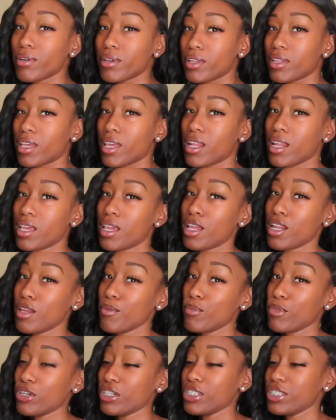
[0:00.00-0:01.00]
getting any
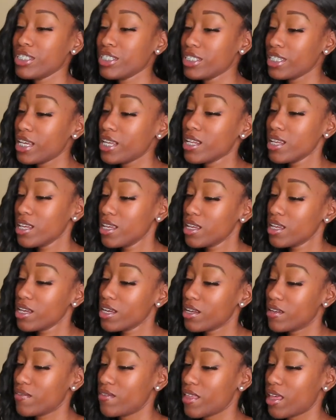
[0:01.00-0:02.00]
more shedding
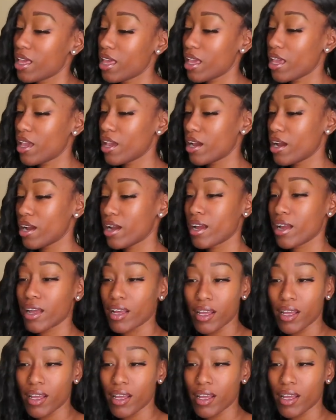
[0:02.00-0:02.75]
of the hair,